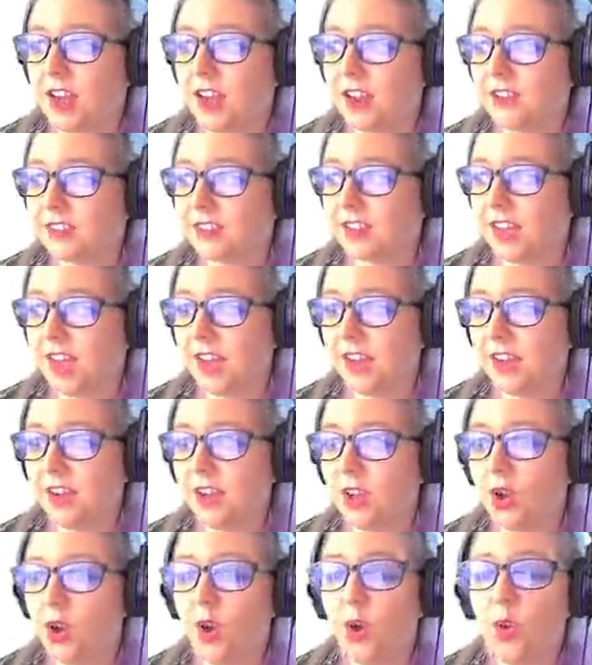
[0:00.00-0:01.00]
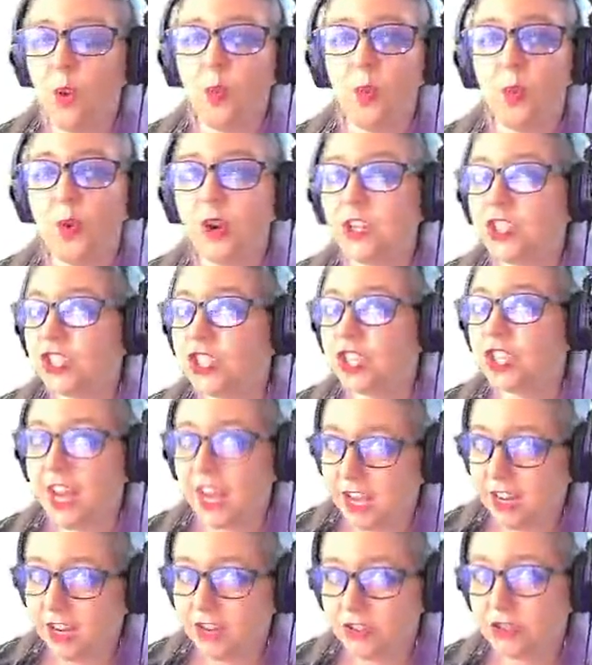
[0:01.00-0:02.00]
oxide, what
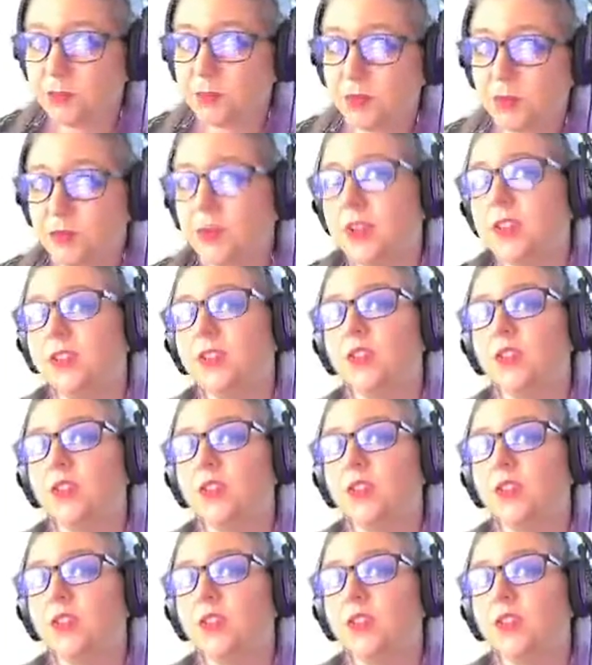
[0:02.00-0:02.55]
changed between